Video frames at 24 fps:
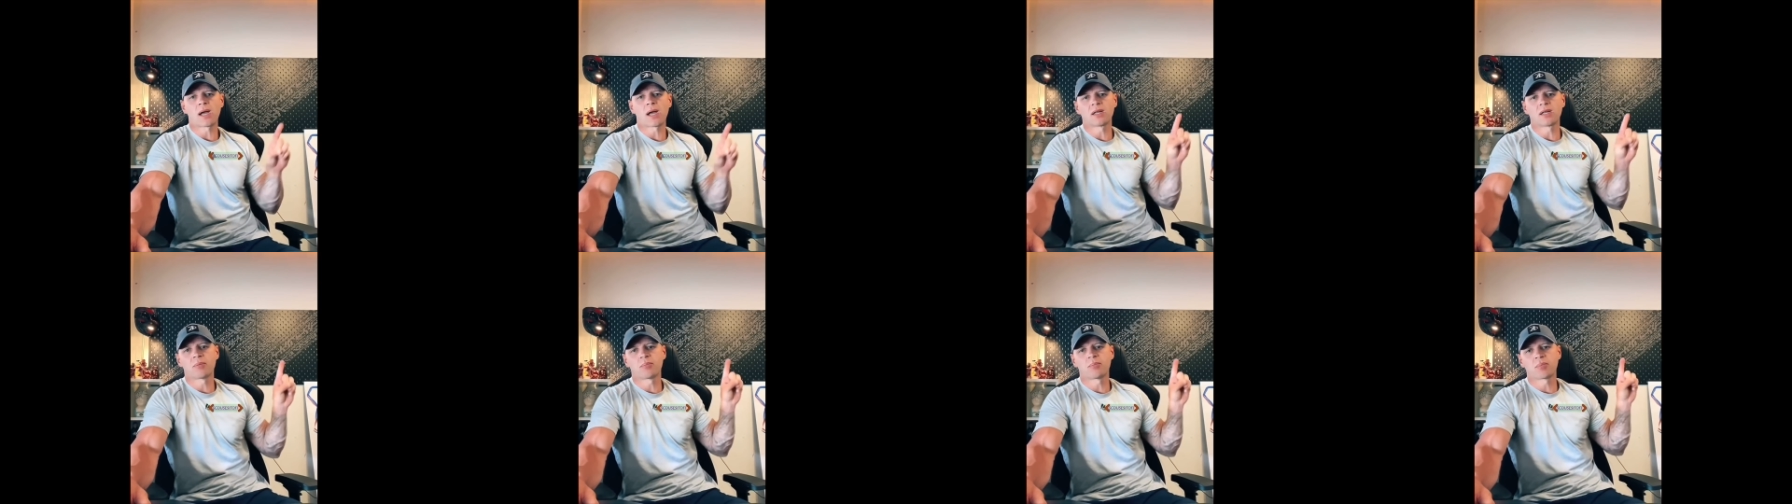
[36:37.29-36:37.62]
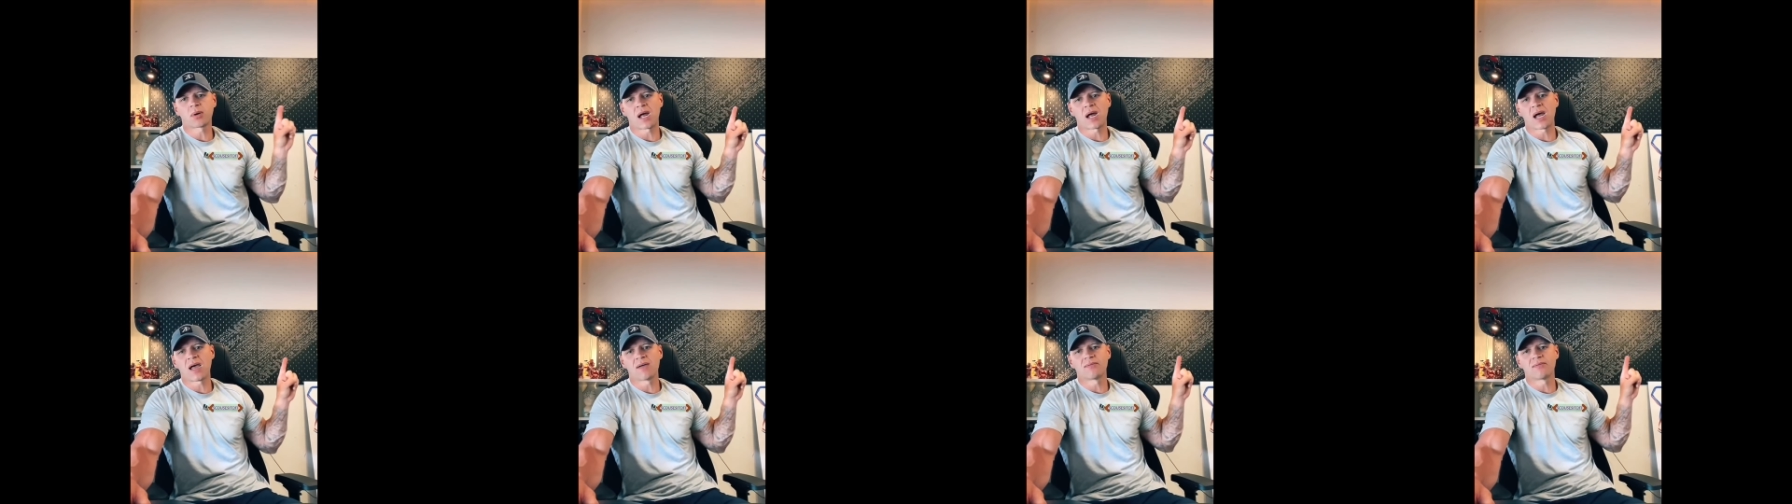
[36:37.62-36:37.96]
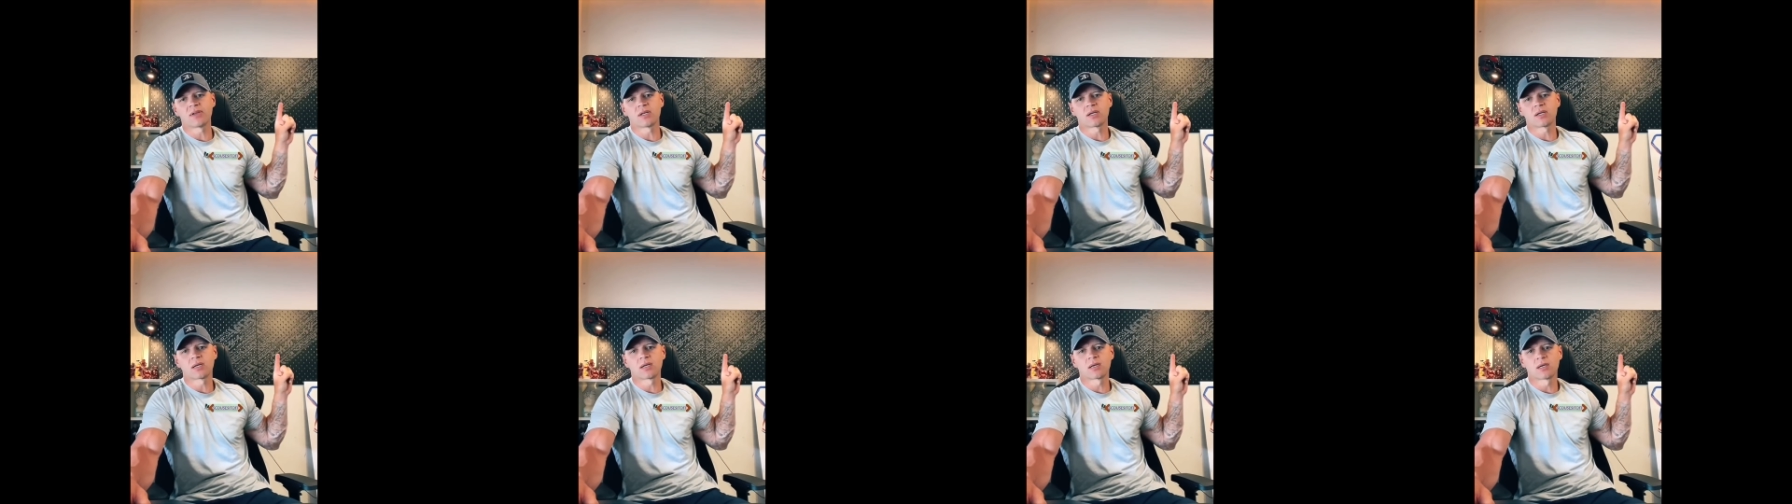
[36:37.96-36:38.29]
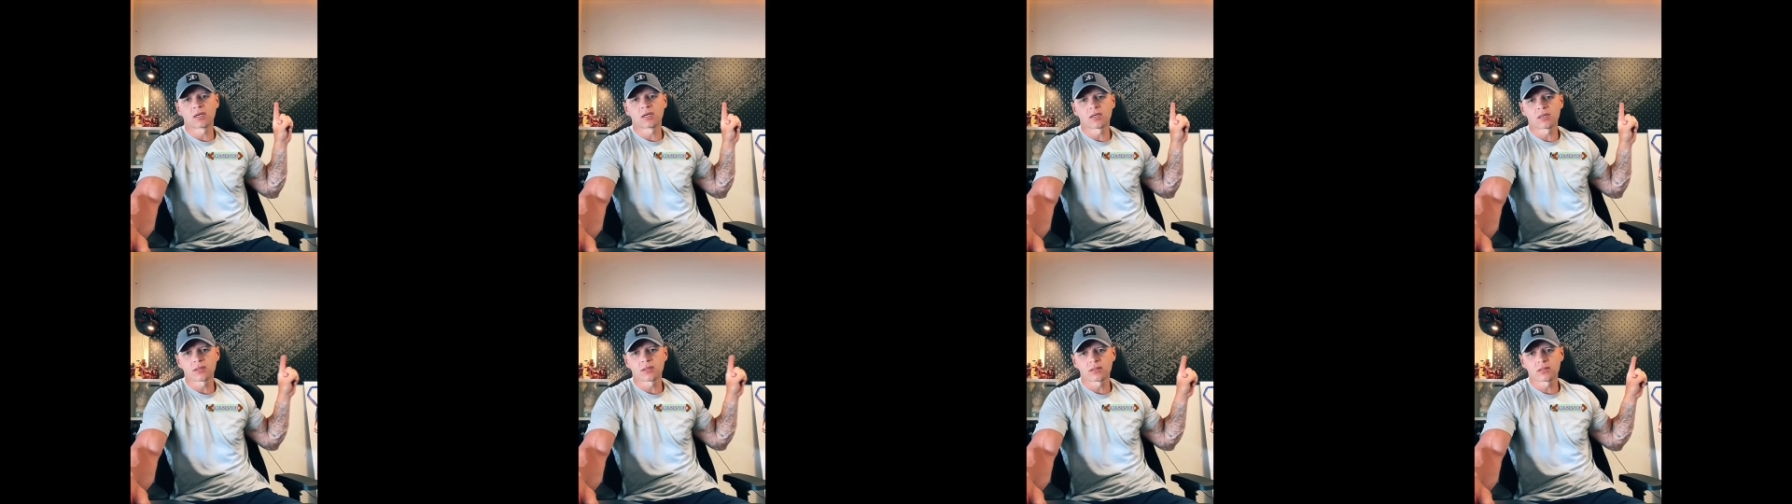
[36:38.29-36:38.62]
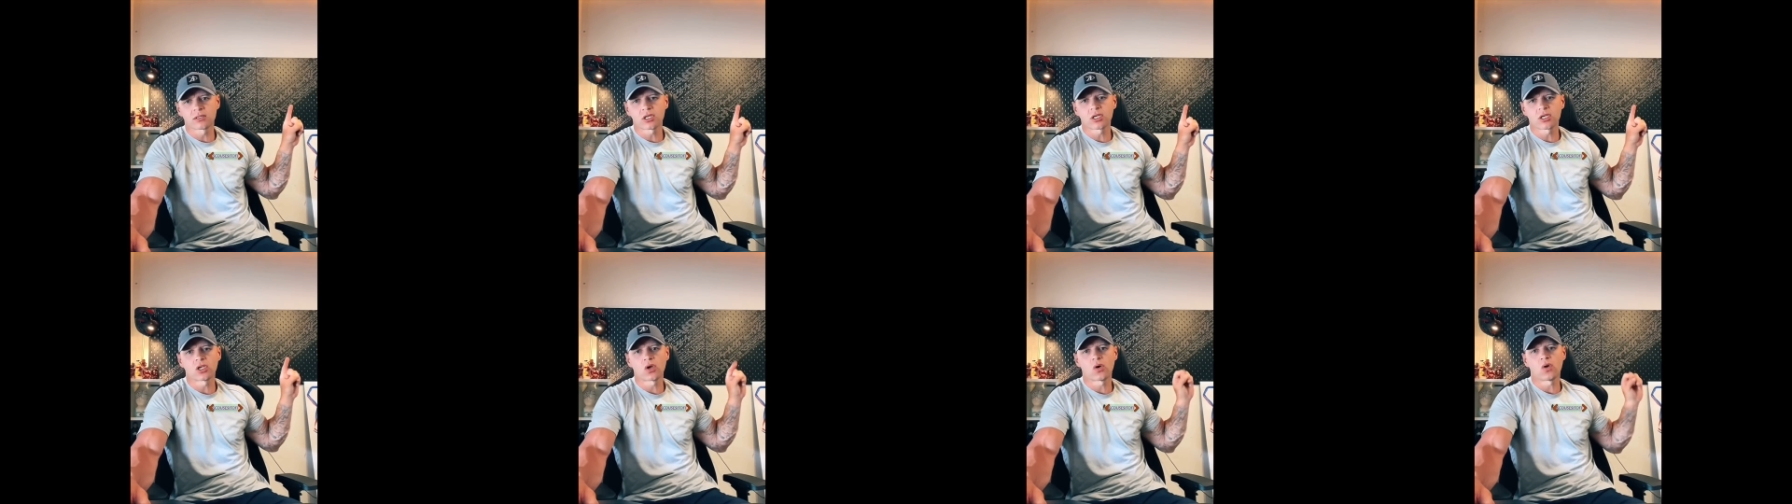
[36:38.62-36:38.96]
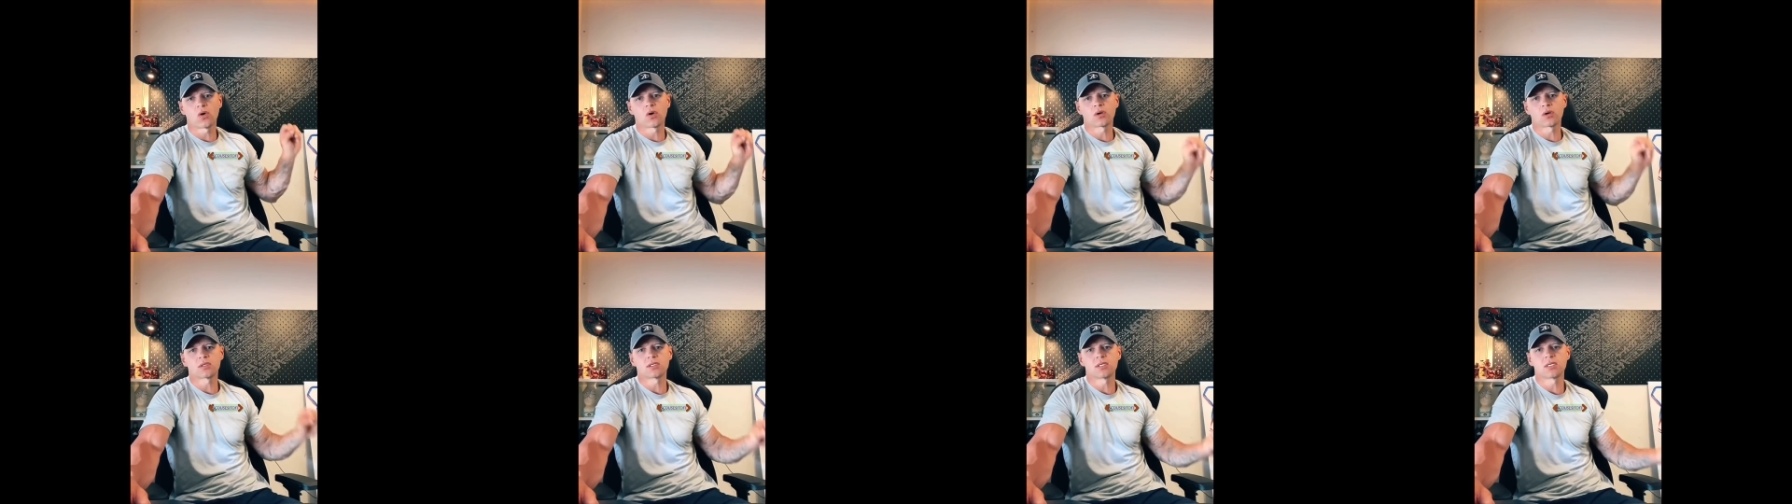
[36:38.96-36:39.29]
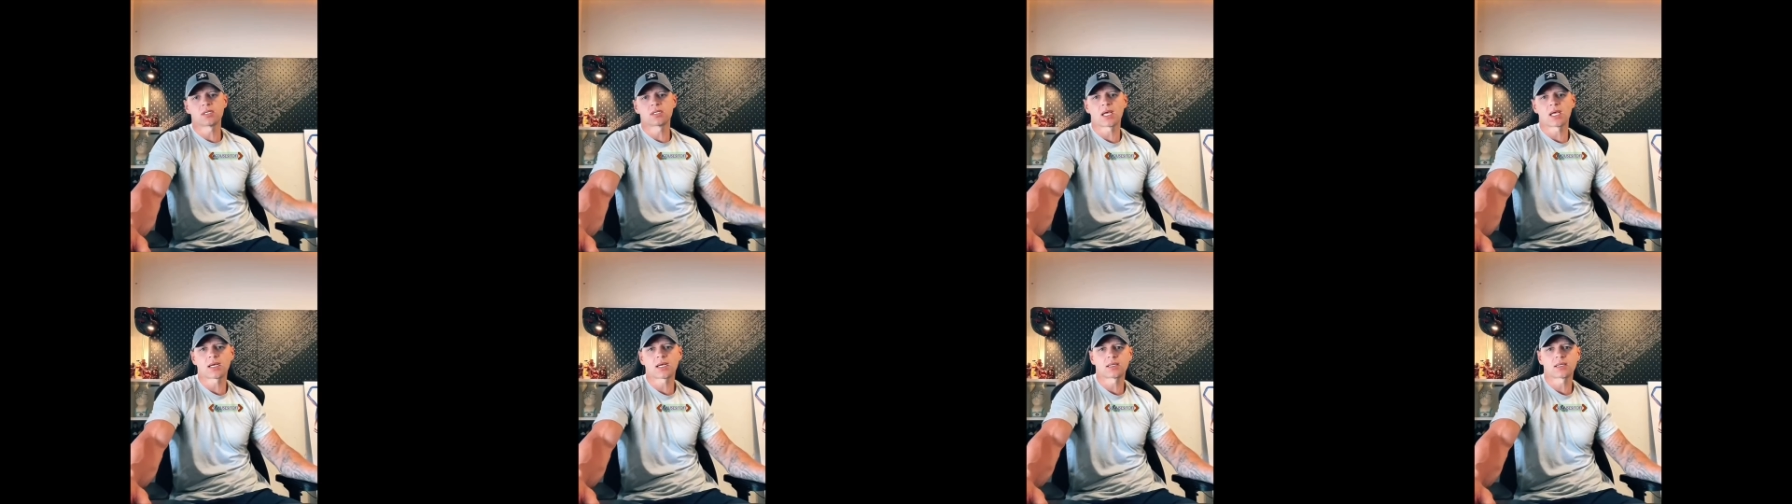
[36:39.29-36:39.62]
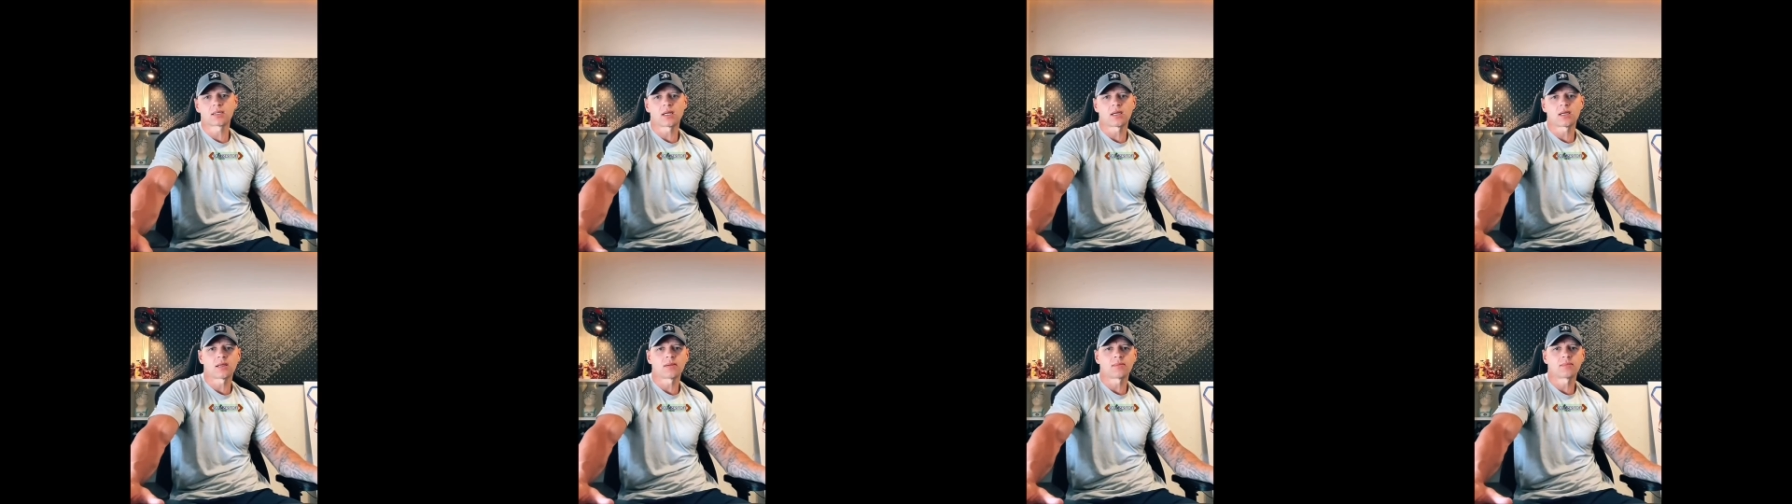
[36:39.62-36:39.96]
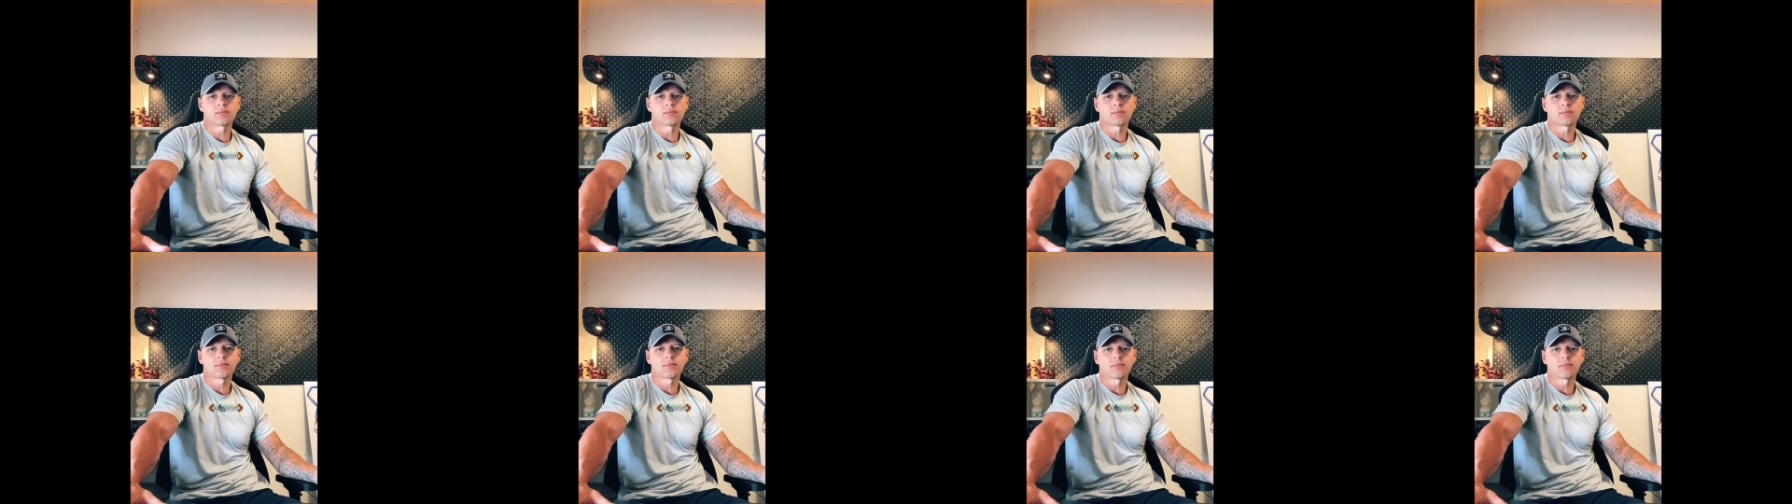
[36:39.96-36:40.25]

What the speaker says: by the private security sector.